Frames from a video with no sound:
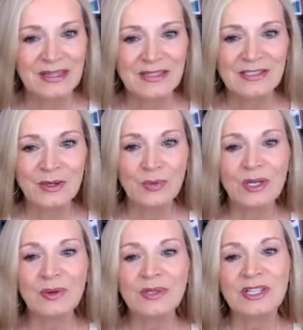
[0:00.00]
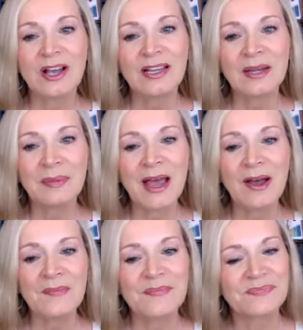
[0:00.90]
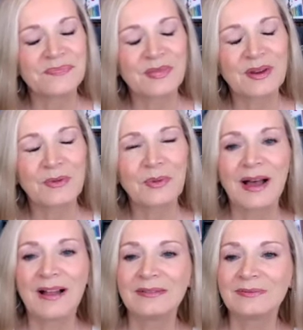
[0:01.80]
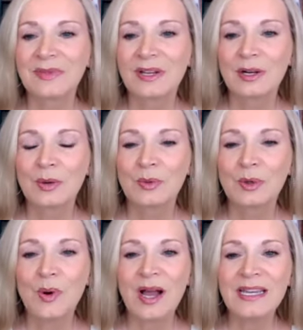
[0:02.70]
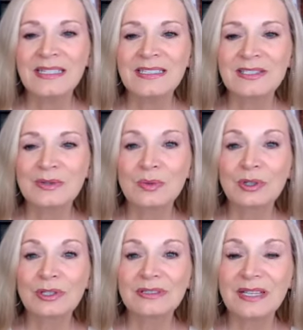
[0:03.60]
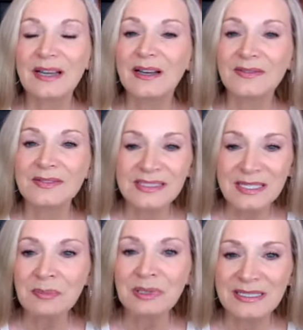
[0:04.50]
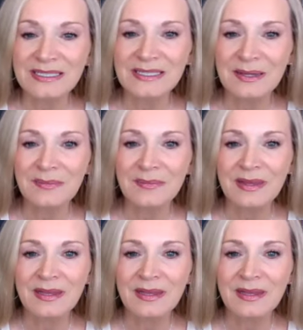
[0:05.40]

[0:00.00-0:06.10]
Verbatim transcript: So, what are we talking about? Well, we're walking into the world of symbolism,